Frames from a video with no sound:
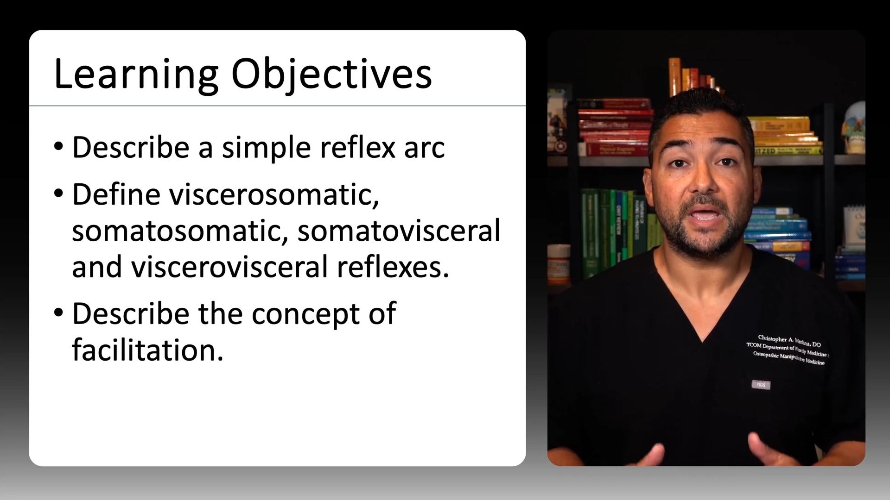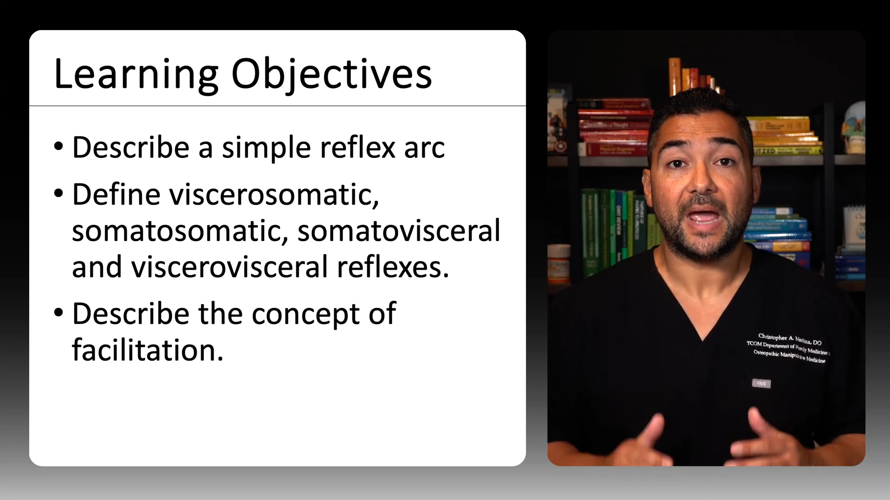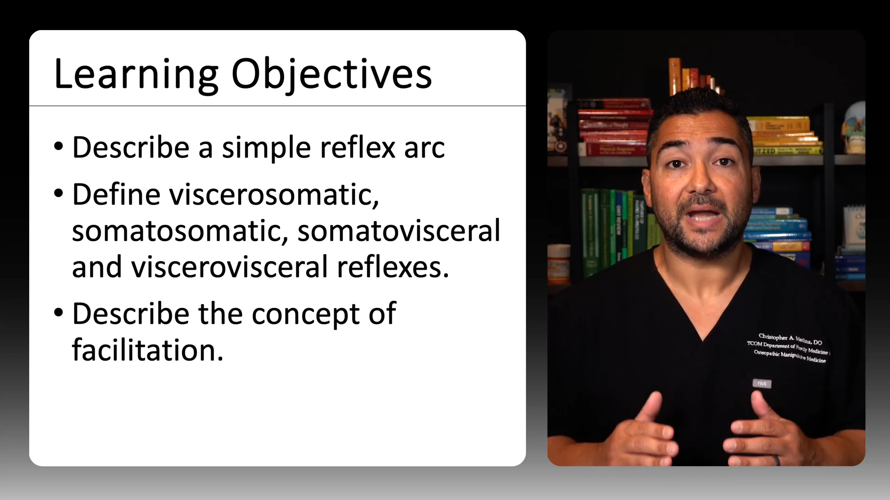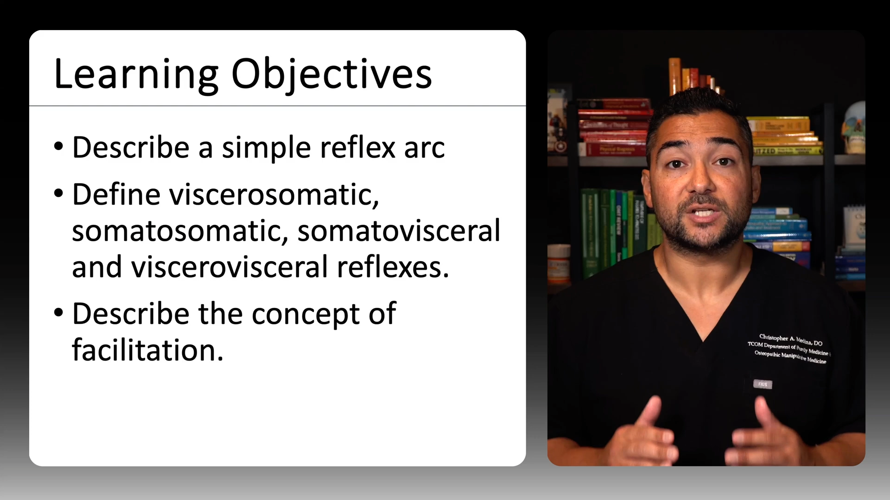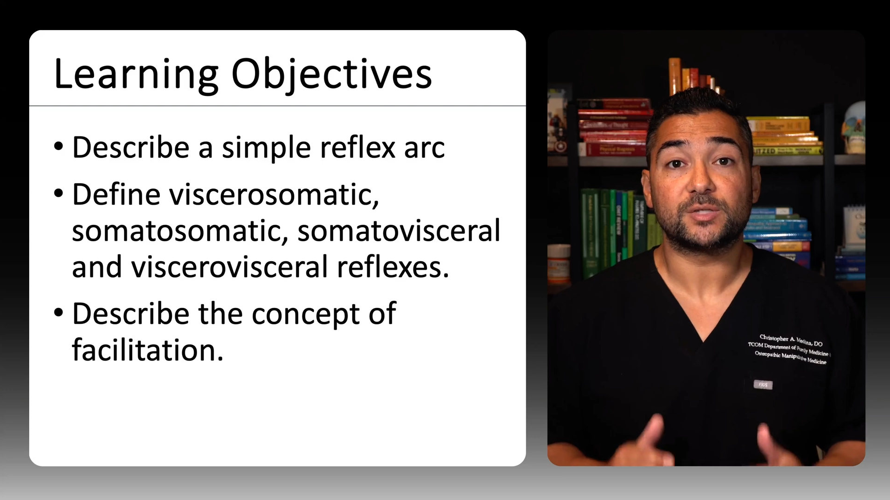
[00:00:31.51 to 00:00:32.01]

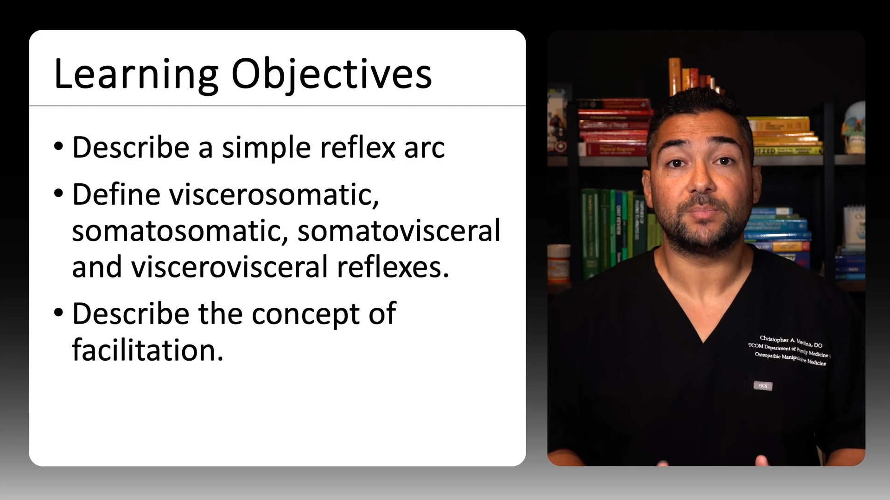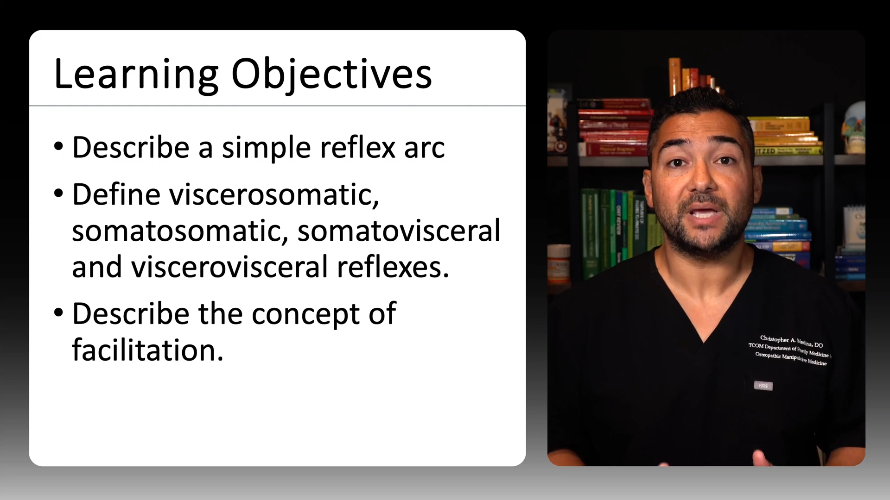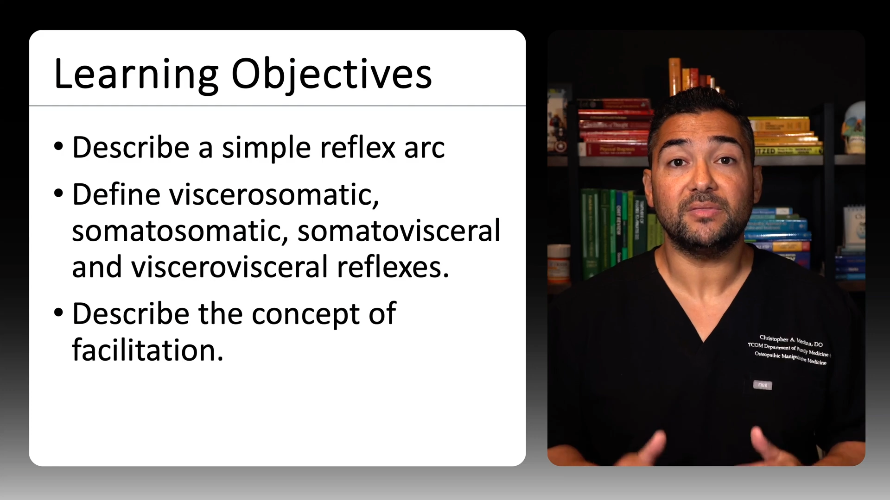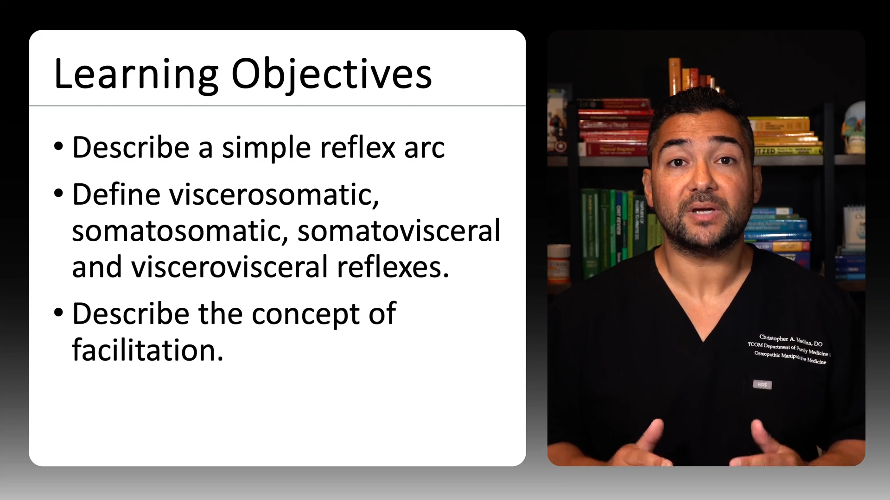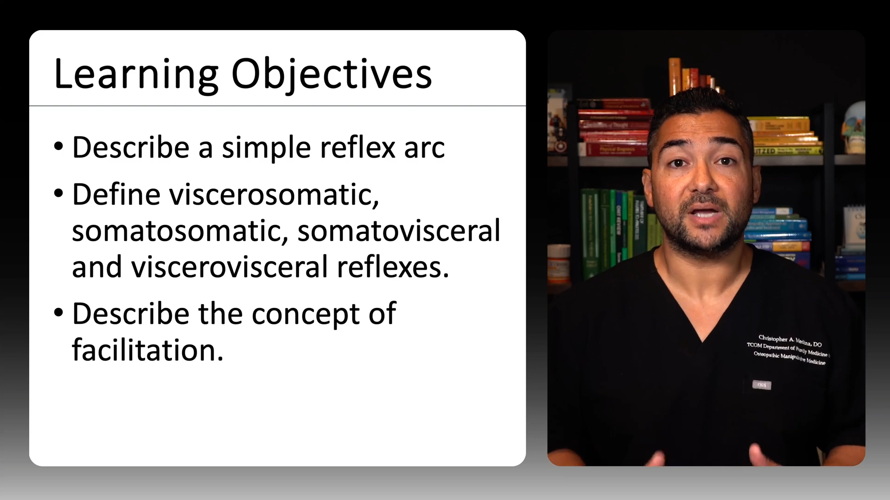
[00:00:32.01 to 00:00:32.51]
and
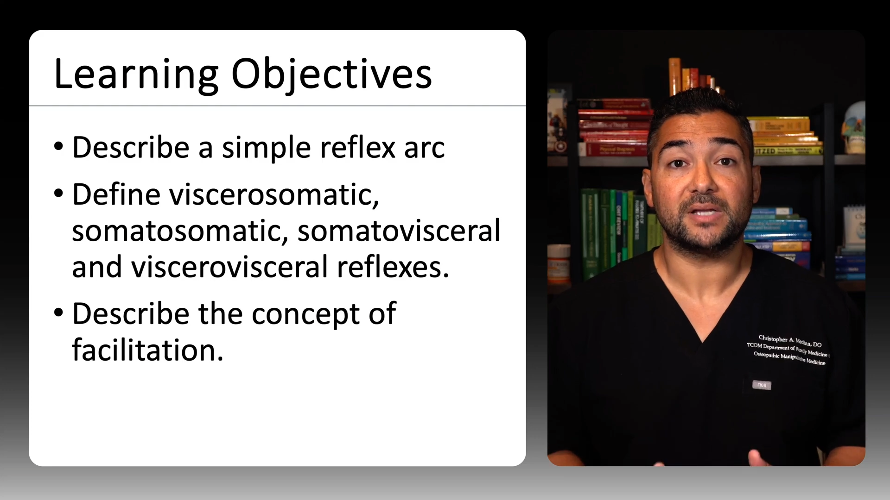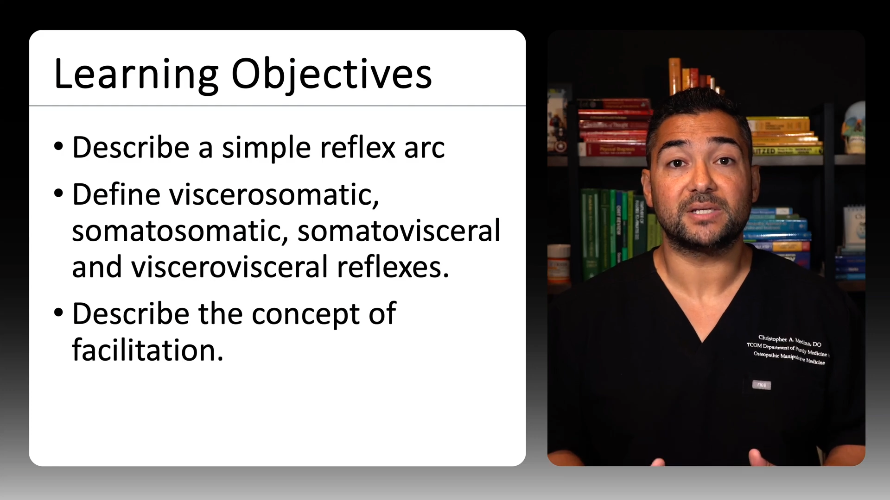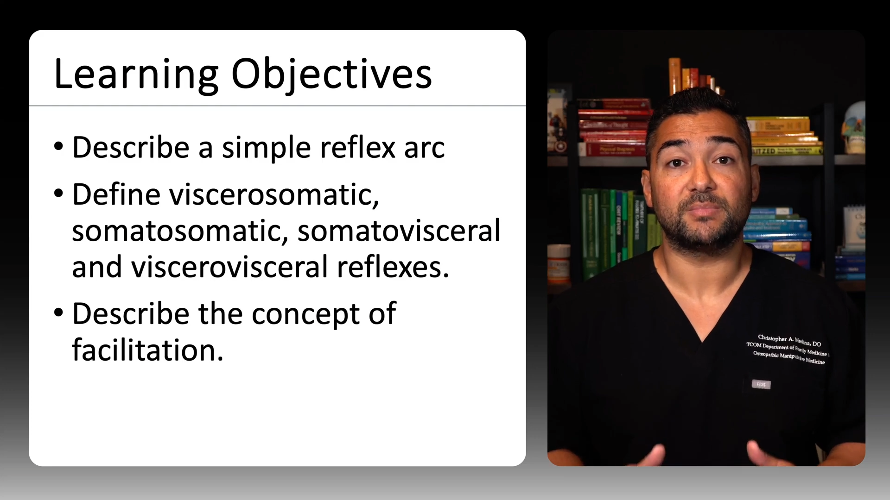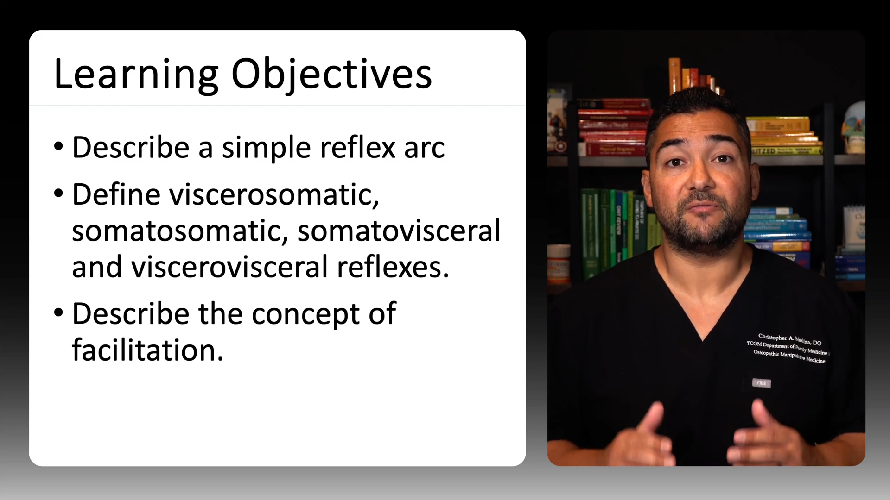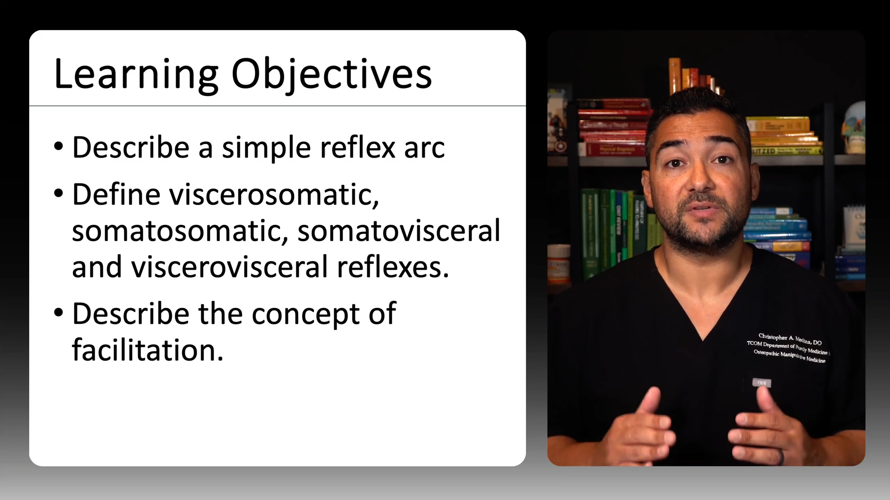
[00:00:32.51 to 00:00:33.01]
explain the concept
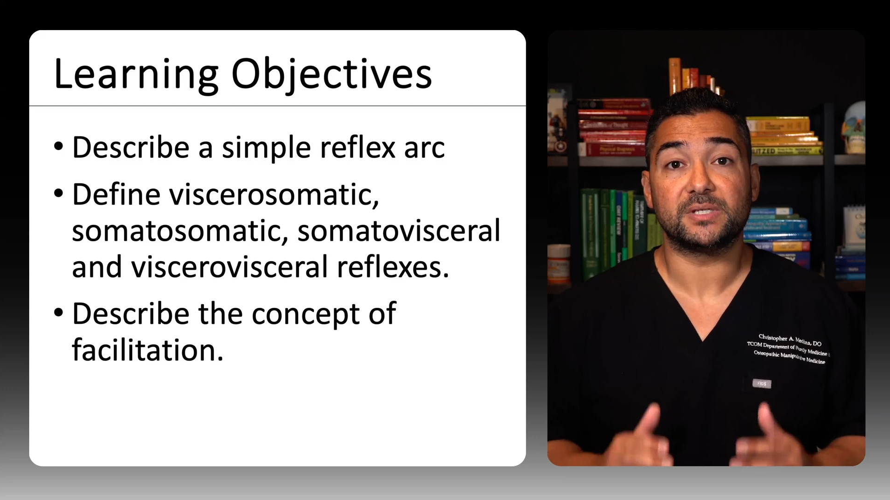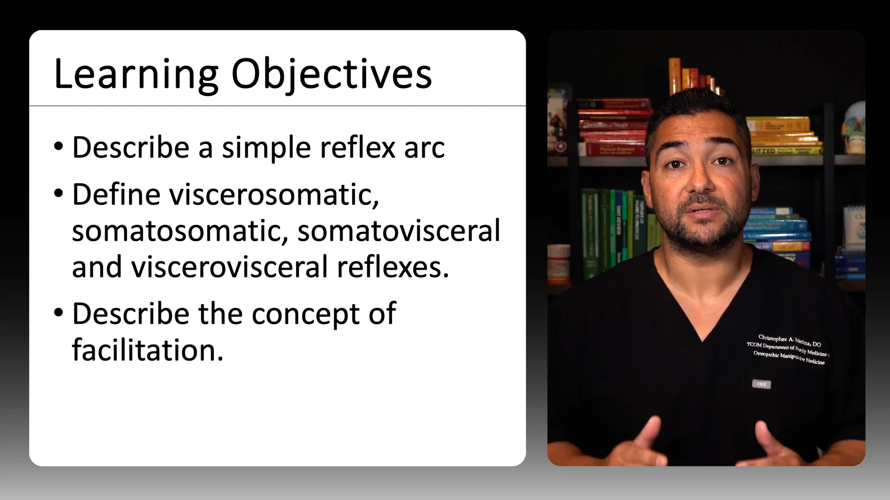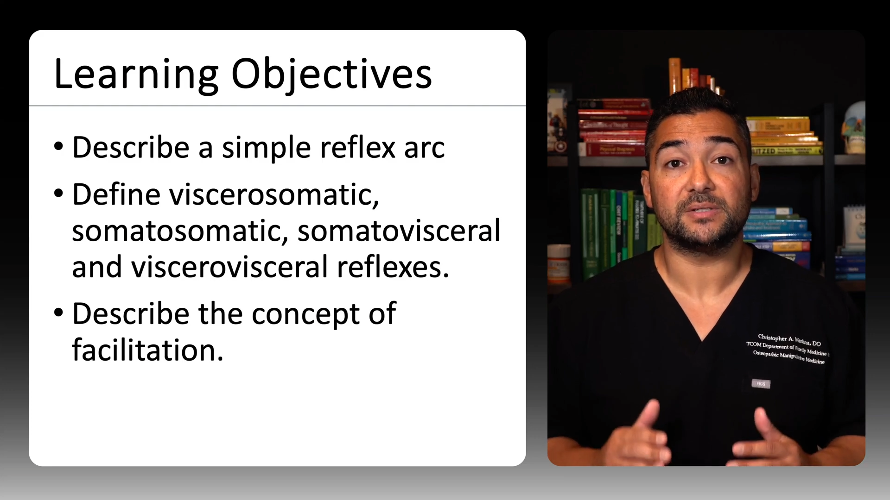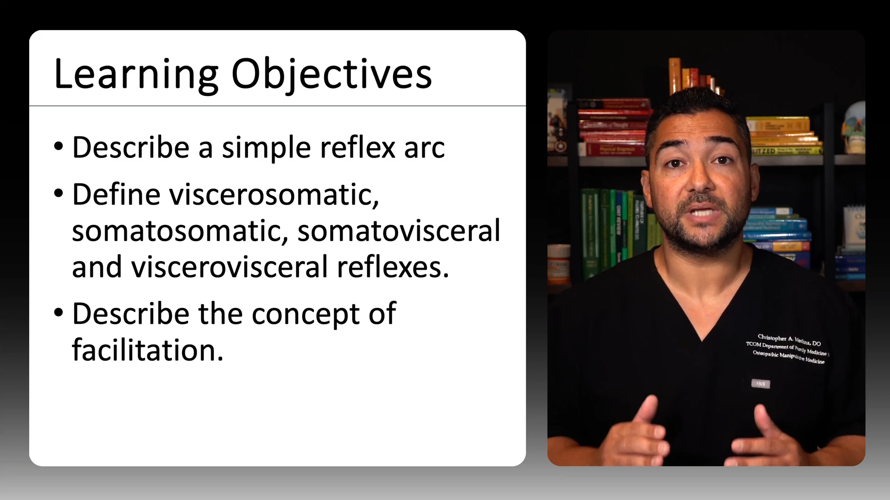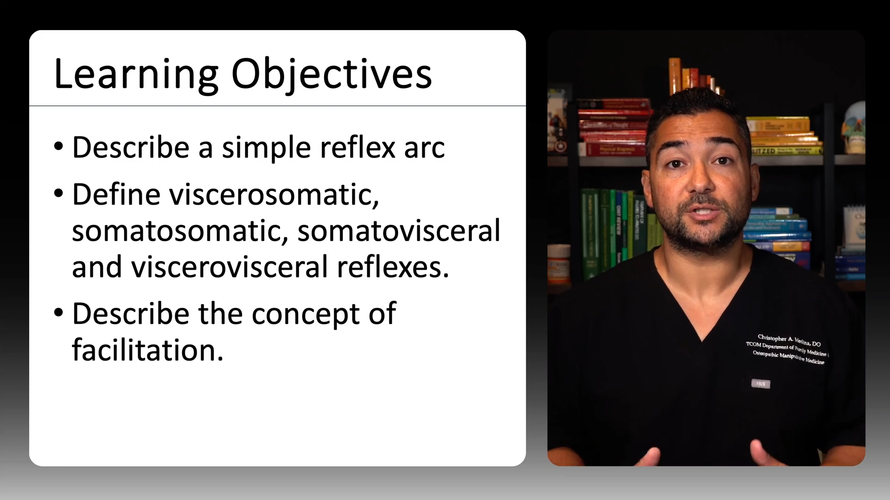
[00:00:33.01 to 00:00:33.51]
of
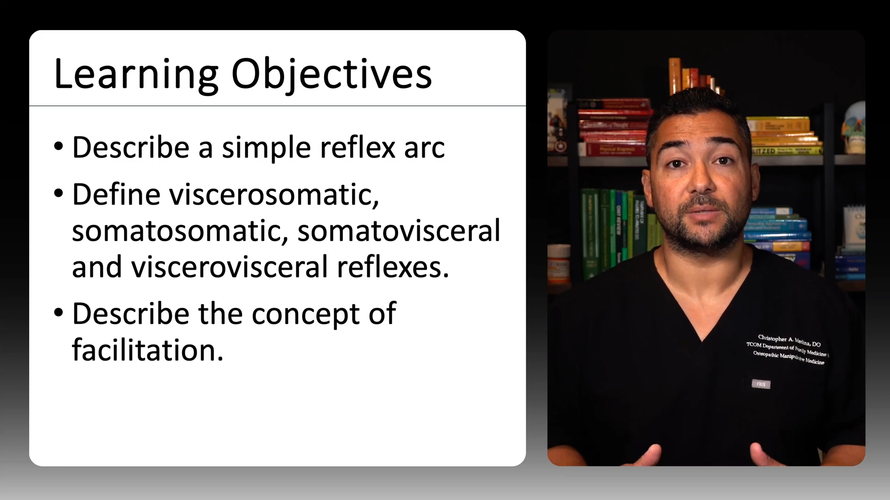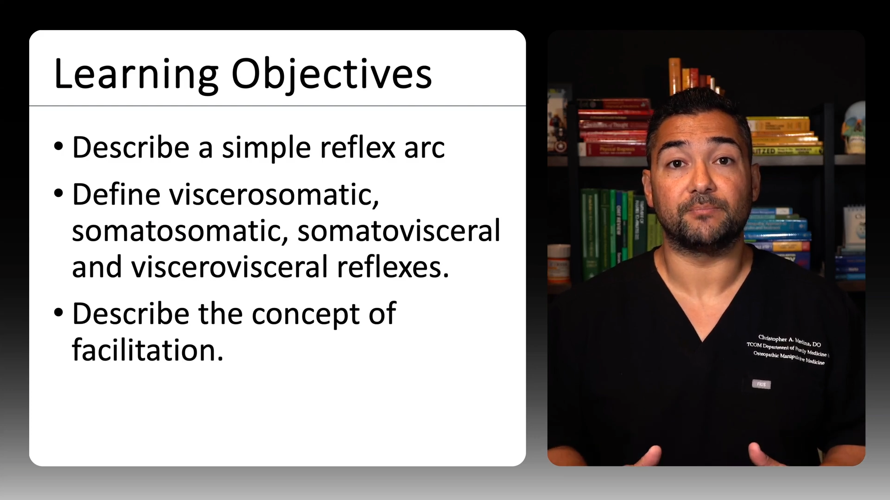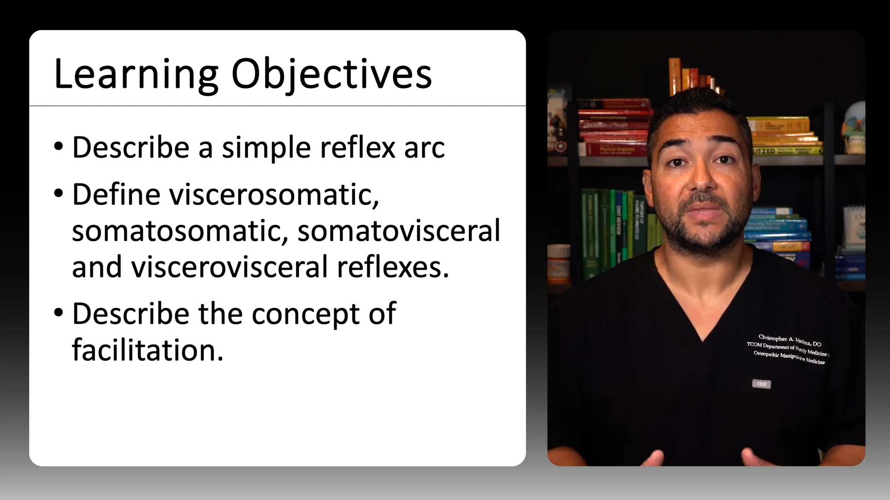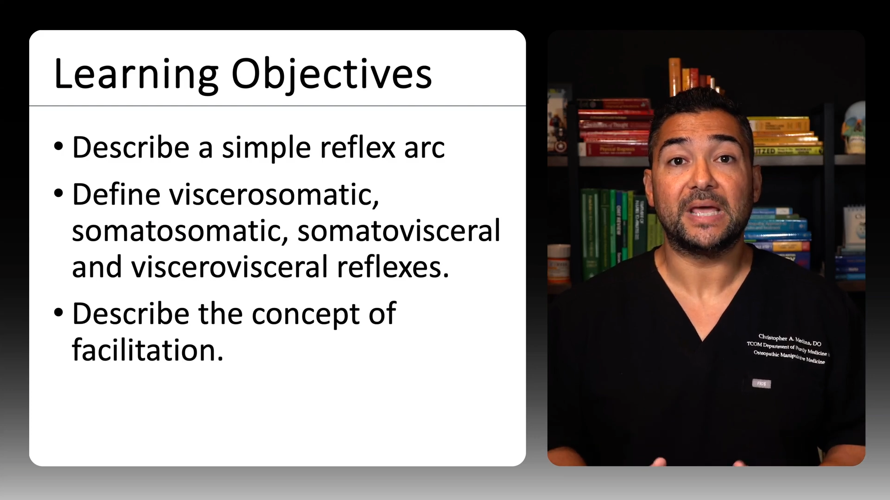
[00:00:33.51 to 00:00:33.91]
facilitation,